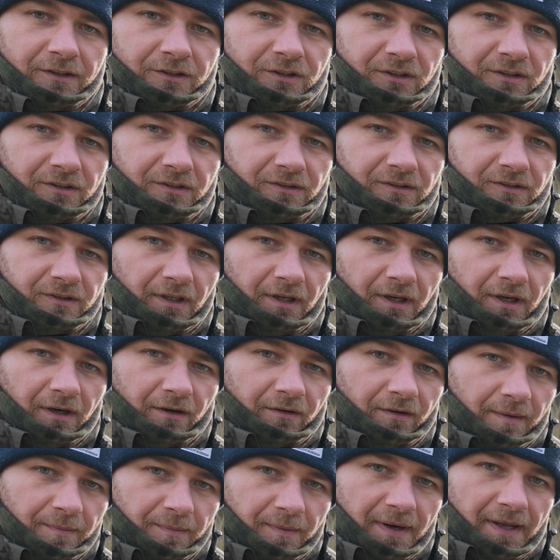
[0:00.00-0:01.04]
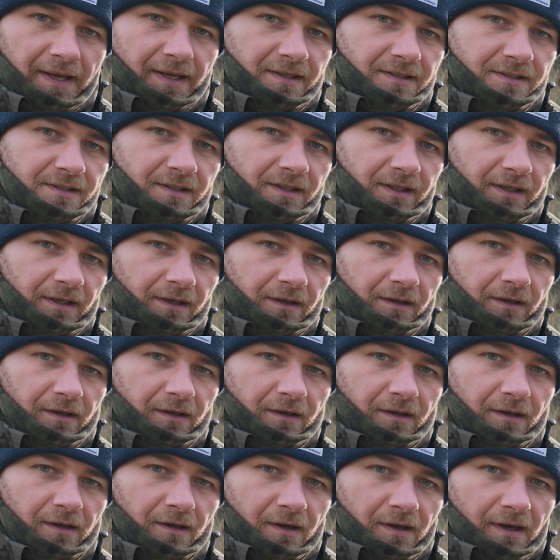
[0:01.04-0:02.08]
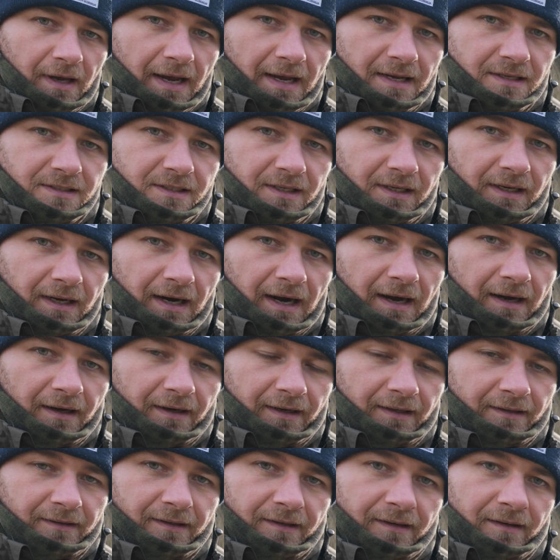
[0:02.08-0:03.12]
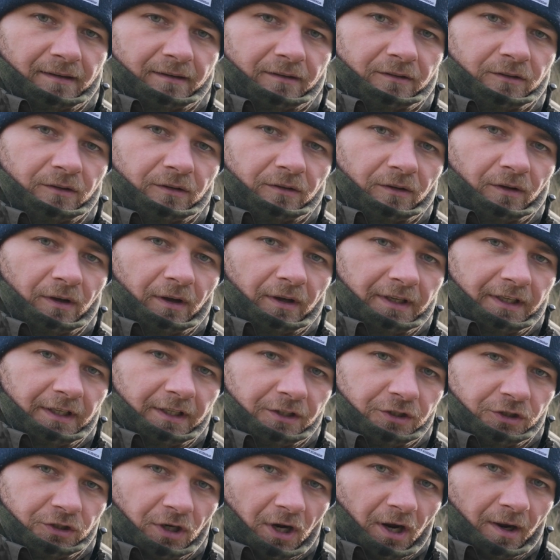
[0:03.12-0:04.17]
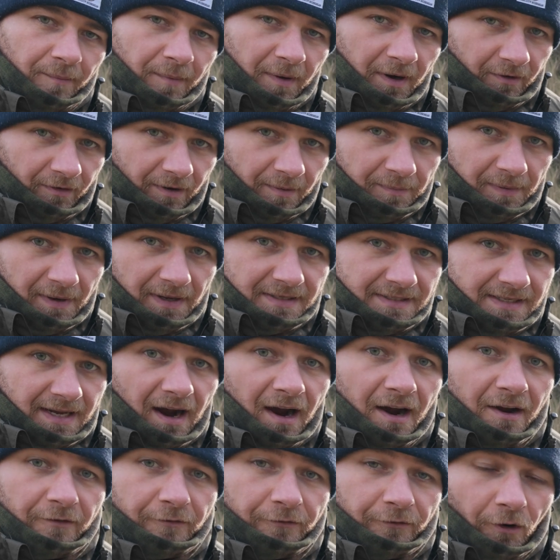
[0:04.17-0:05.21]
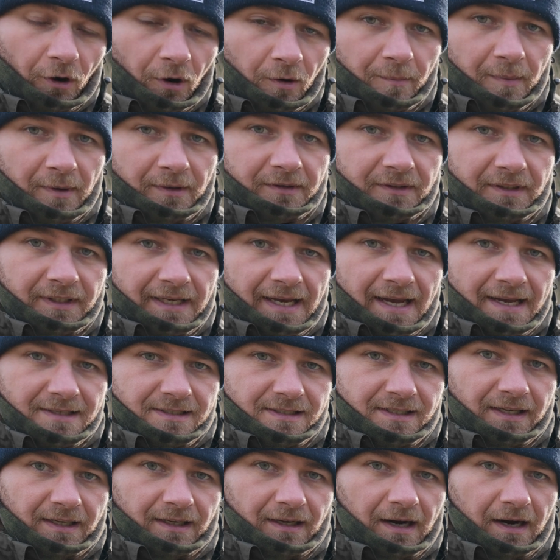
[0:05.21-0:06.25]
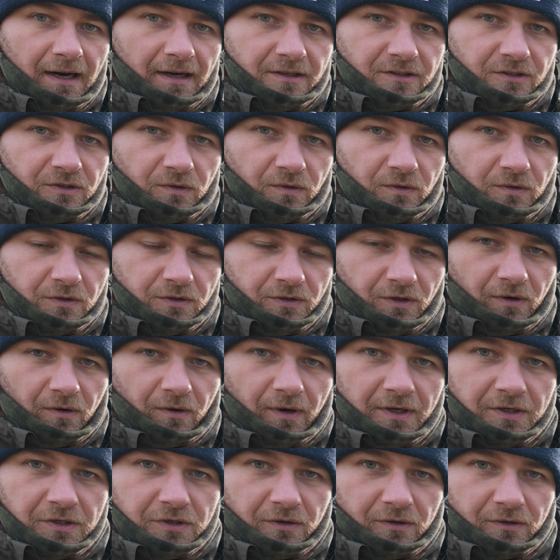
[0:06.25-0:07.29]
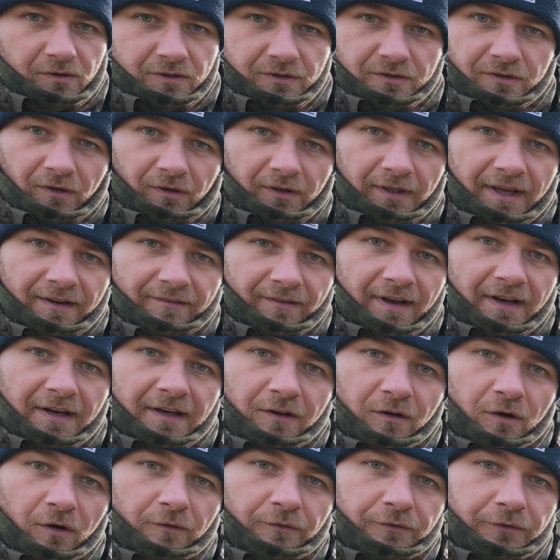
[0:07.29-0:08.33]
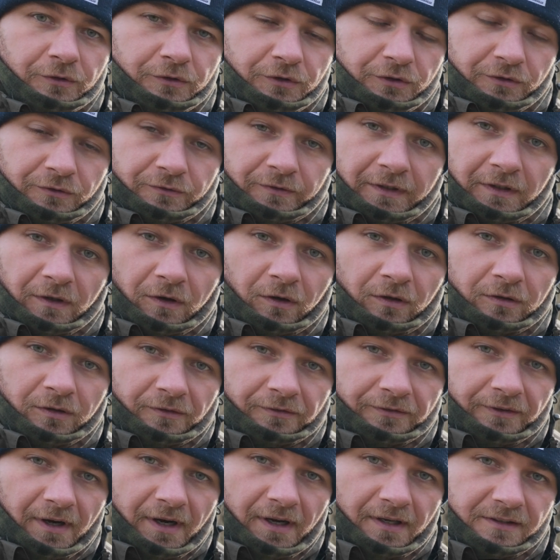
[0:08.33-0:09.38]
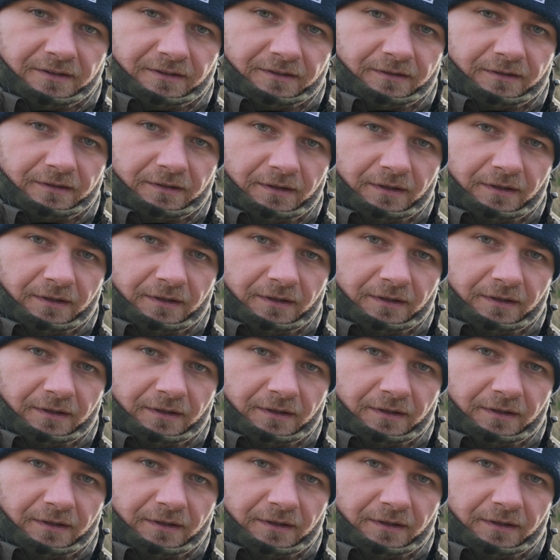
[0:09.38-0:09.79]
just replace the SD card, and then each time I replace it, I format the SD card too, so I just don't have any confusions with all the files.